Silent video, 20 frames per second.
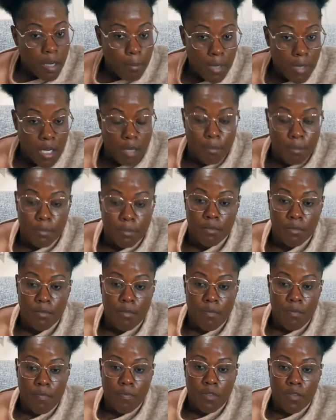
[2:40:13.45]
come up.
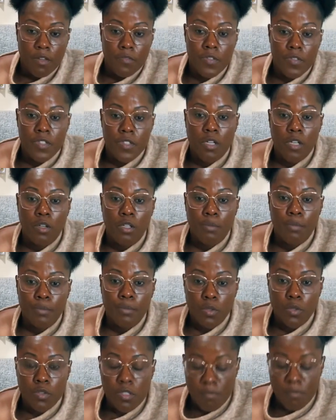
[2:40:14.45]
Physical
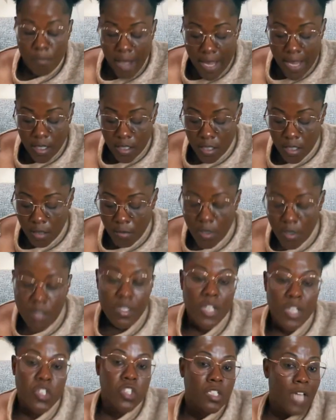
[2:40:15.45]
abuse might come.
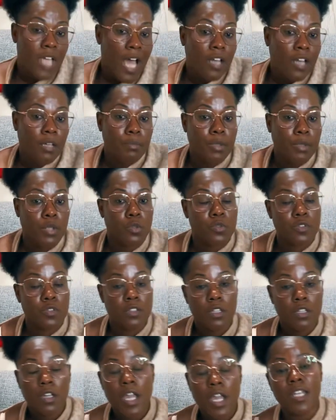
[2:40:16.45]
There's child
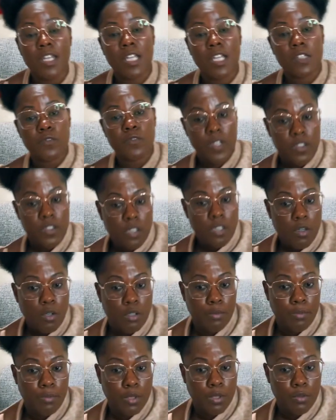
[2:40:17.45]
abuse and there's
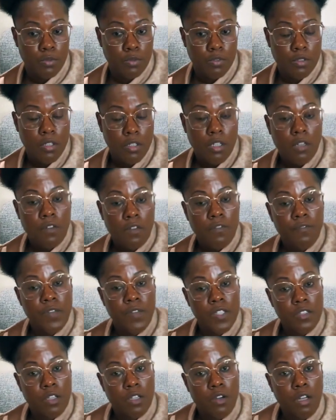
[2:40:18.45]
physical abuse.
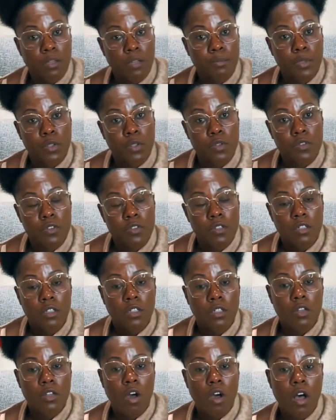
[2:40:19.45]
Physical abuse,
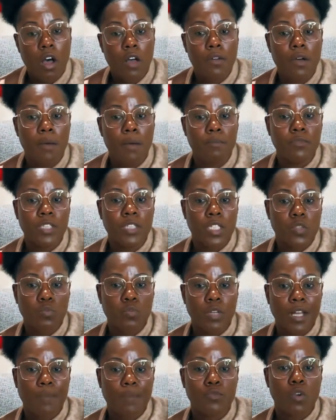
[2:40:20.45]
uh, um, this
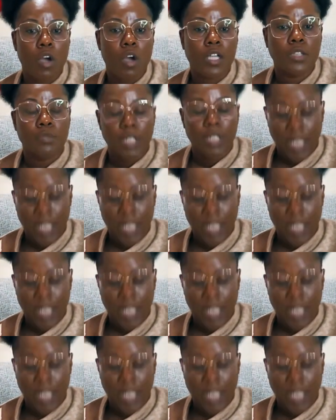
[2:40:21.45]
one I'm talking